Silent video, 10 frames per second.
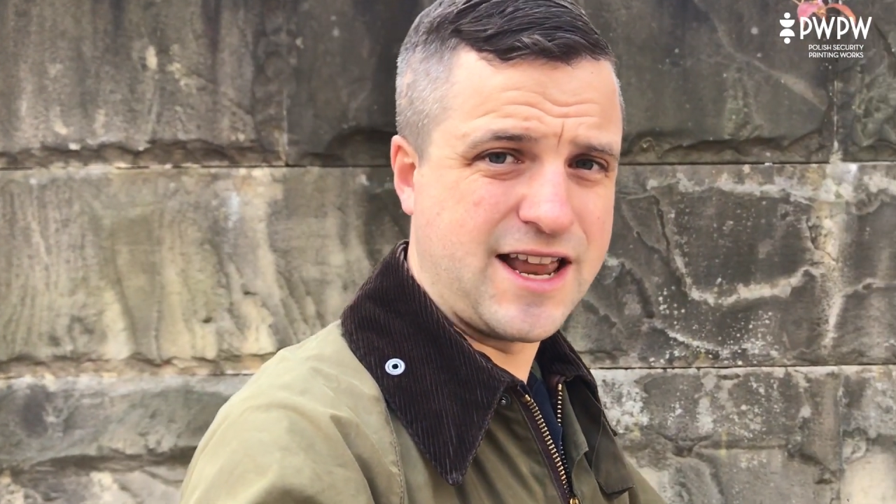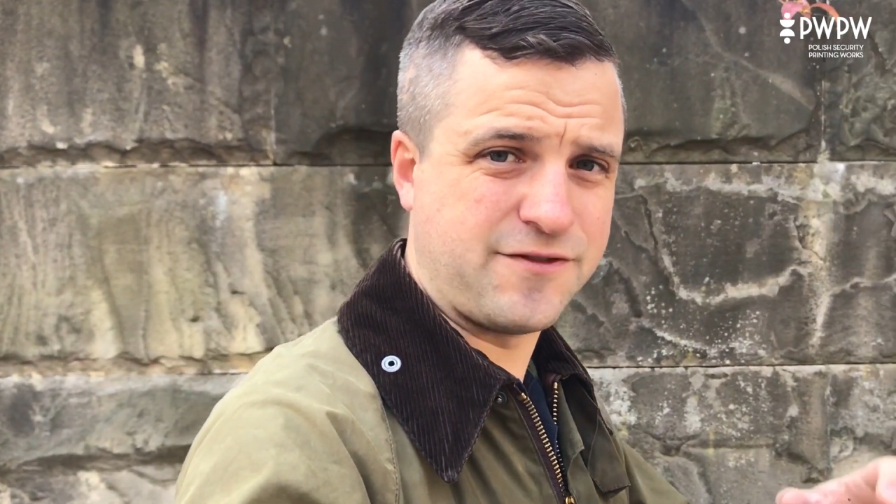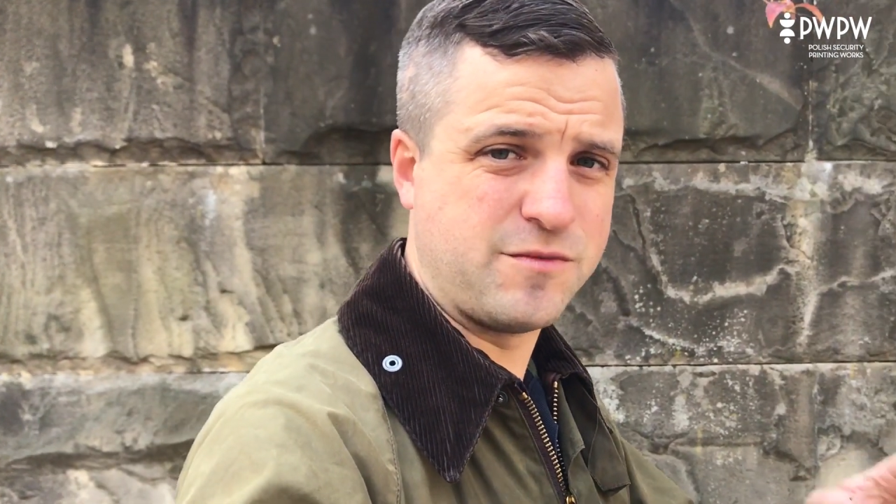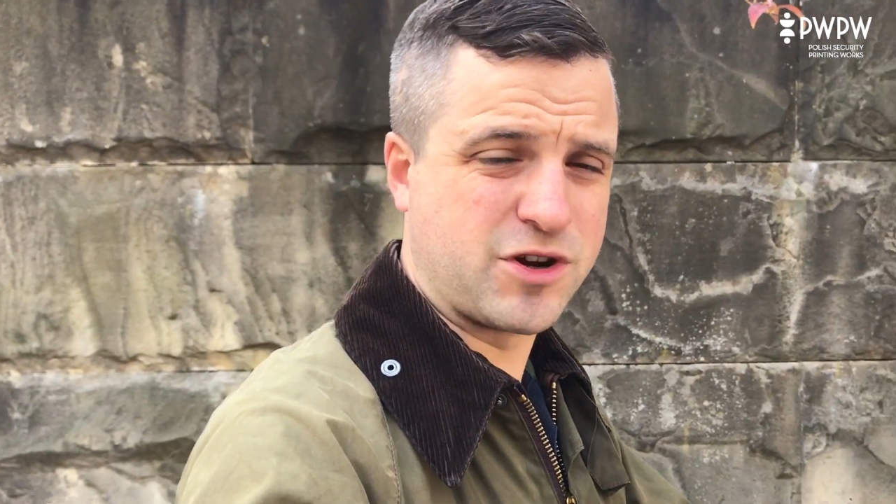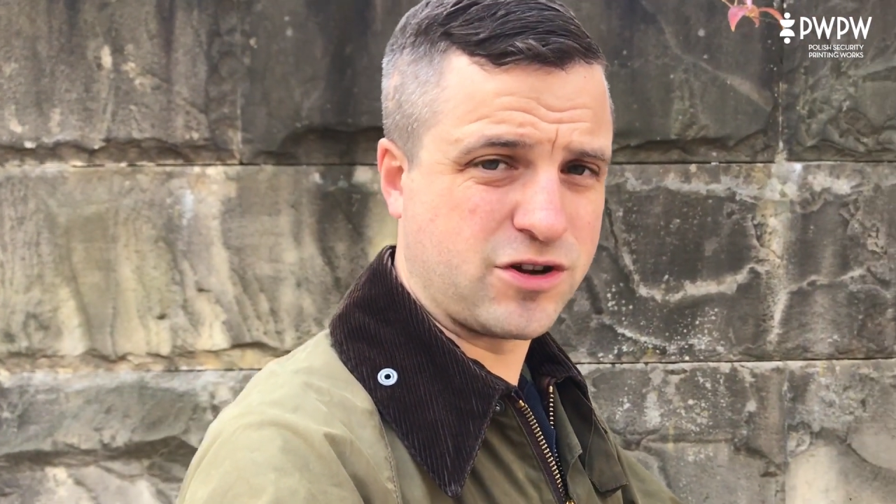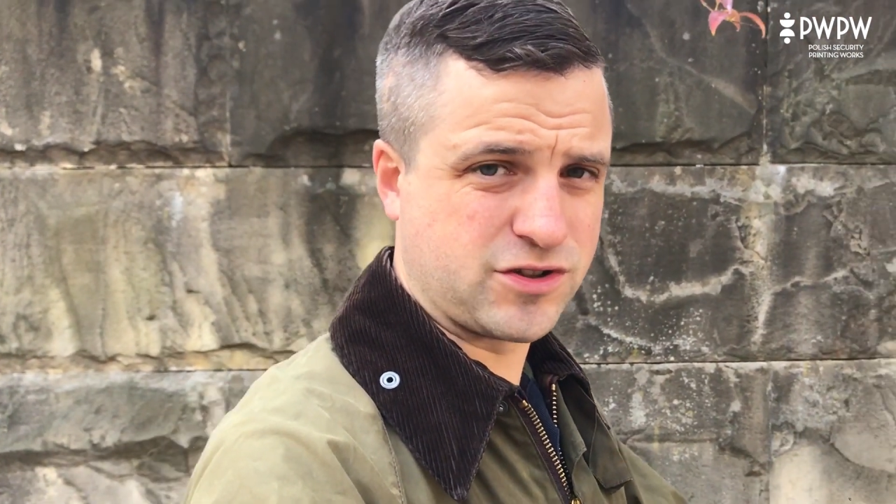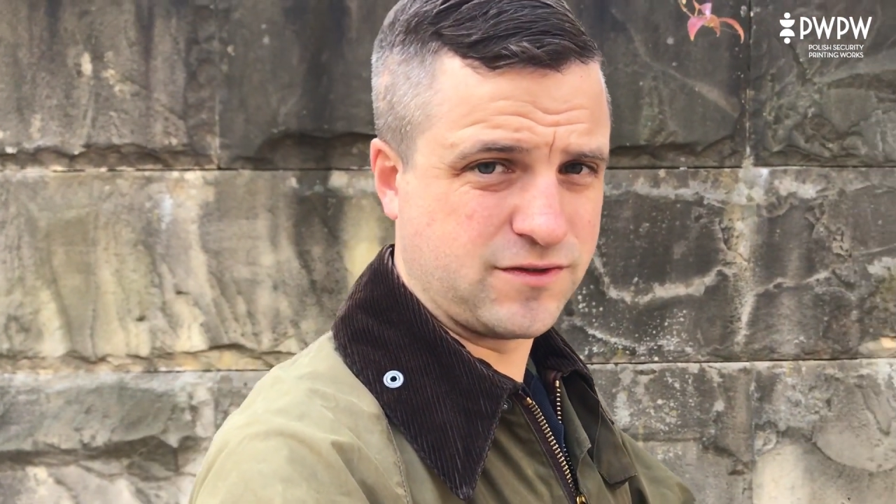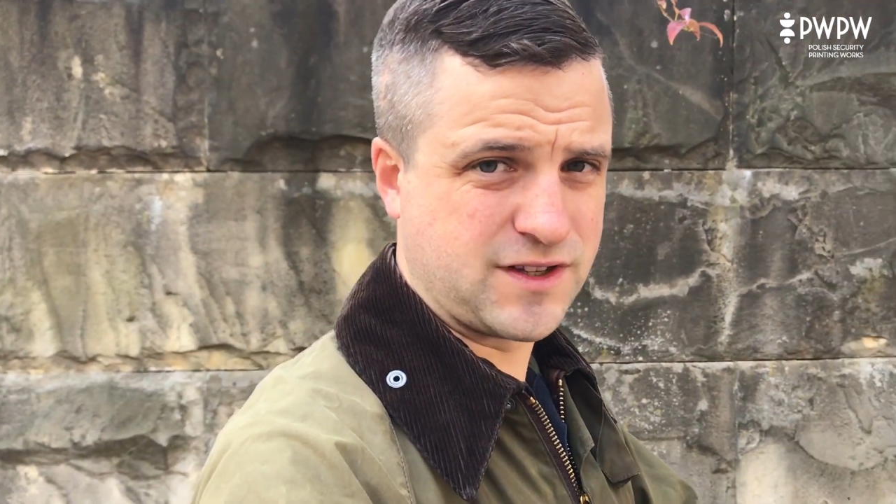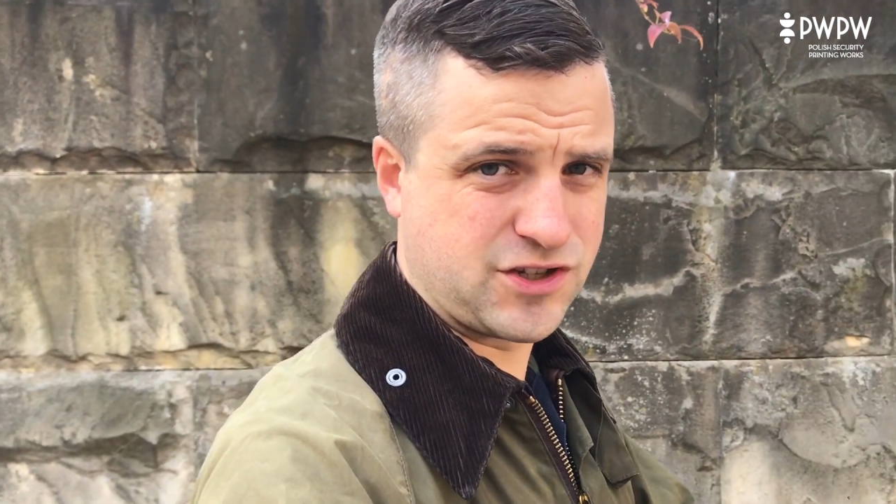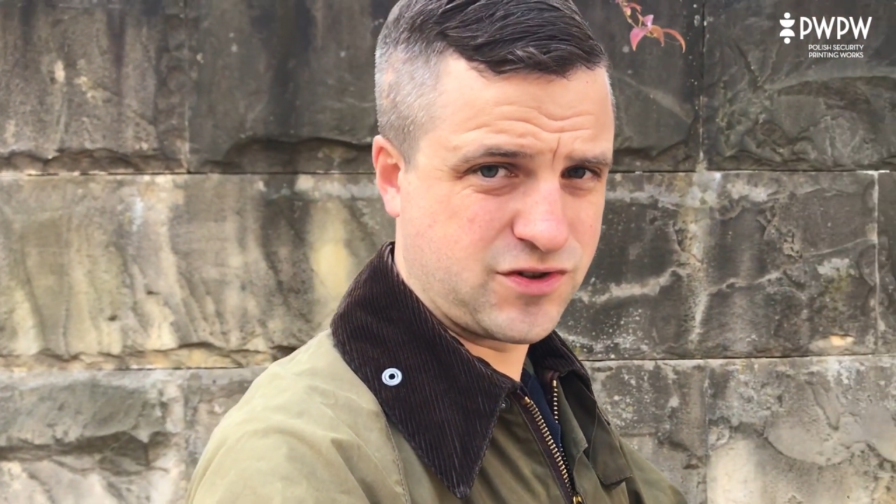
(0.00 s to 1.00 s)
left the
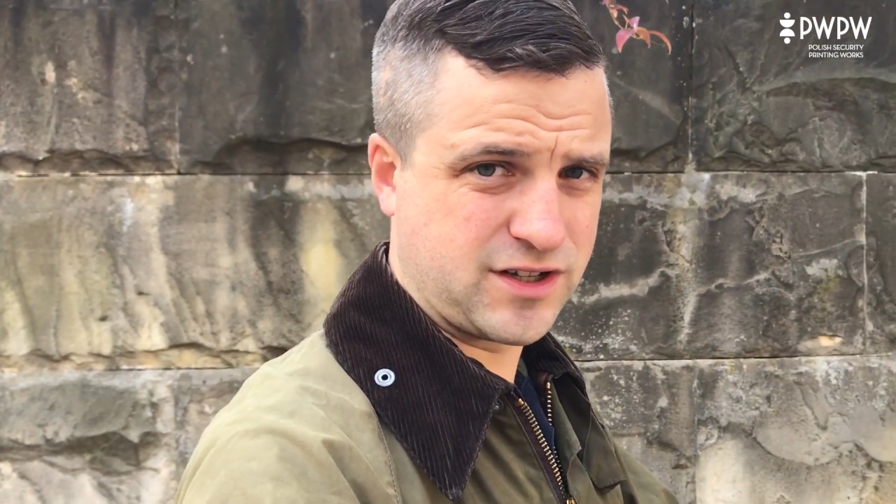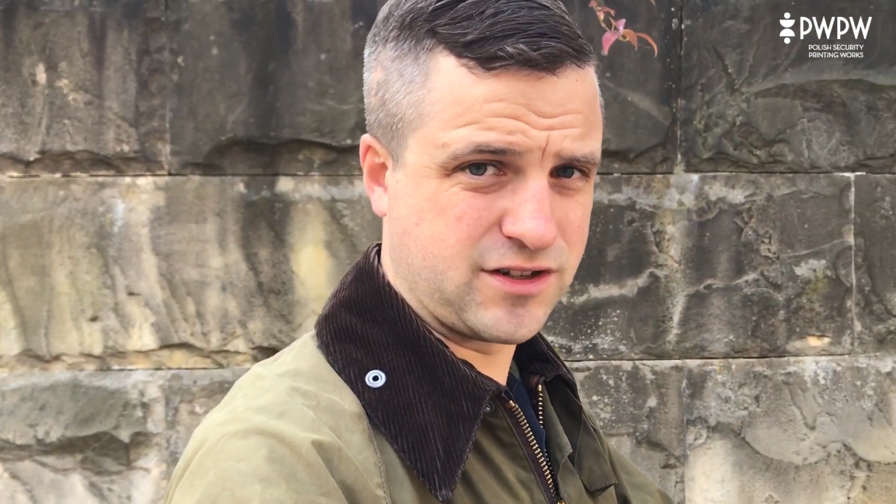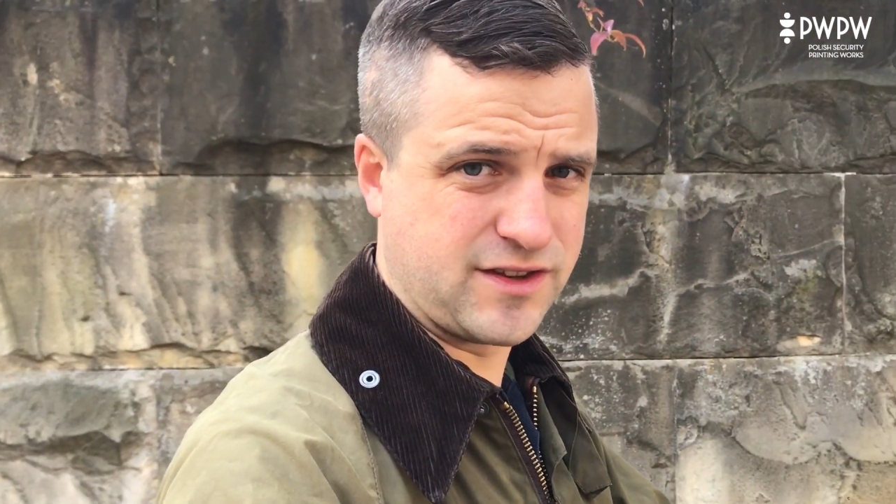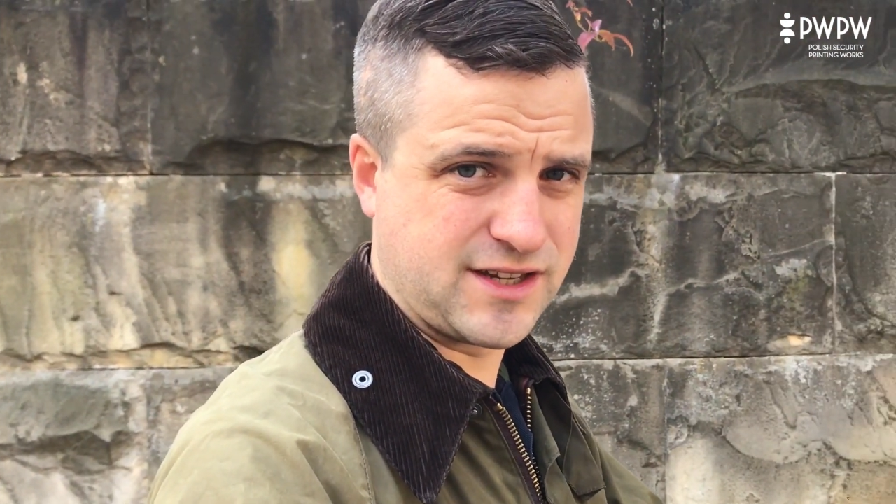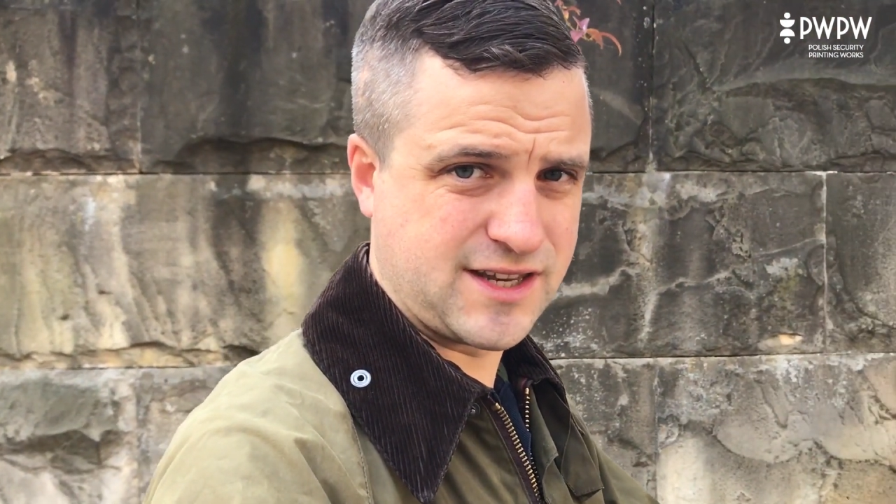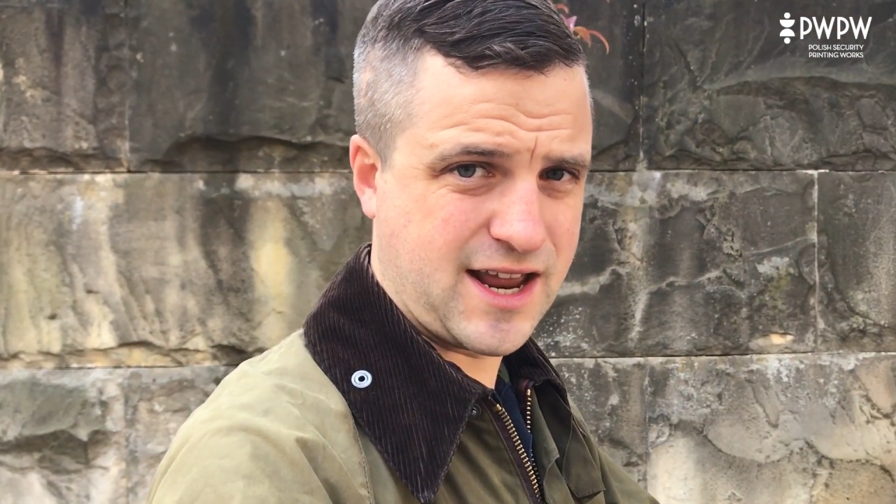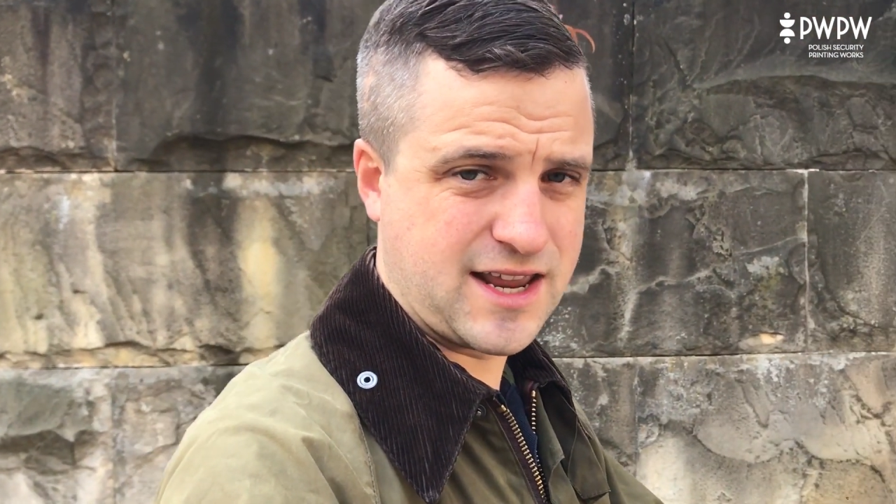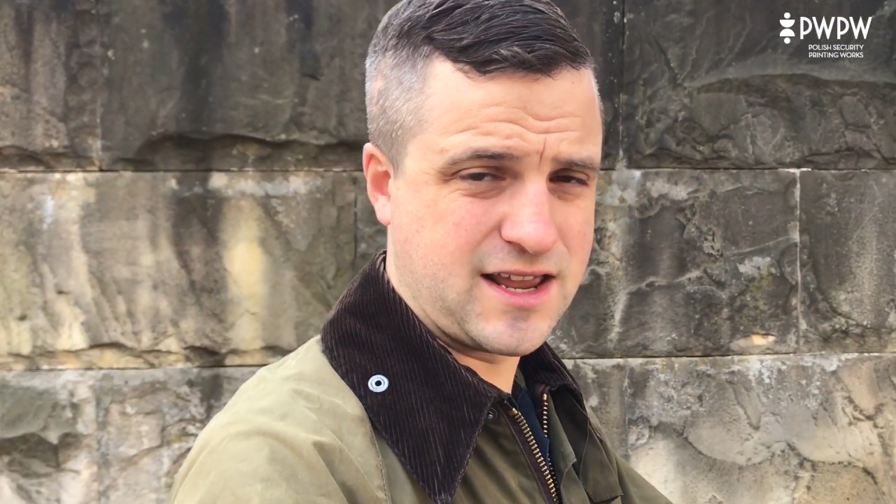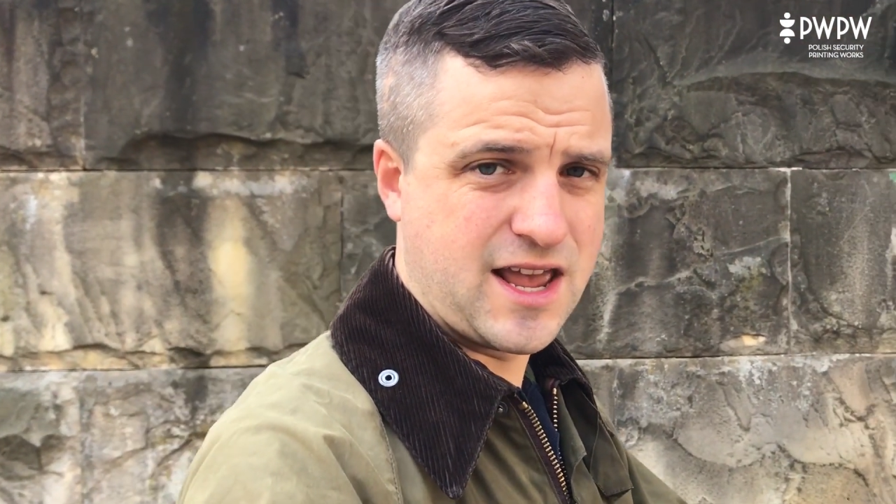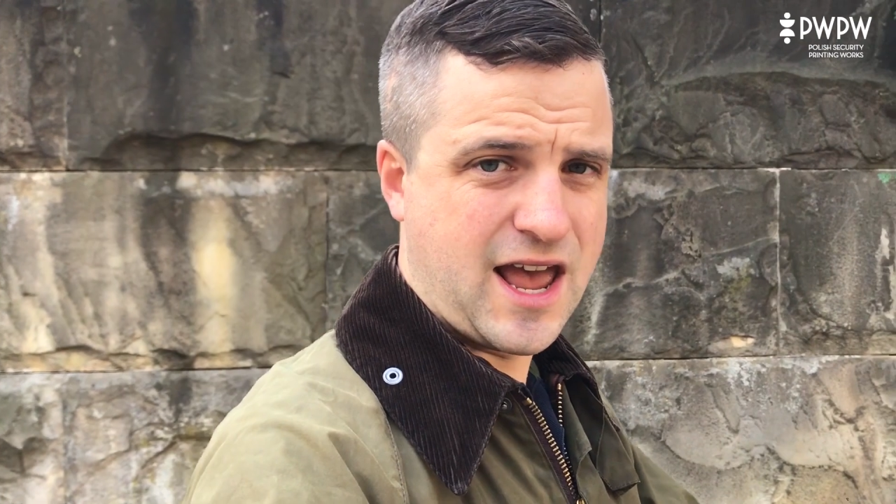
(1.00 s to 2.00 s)
Mokotów district on this day,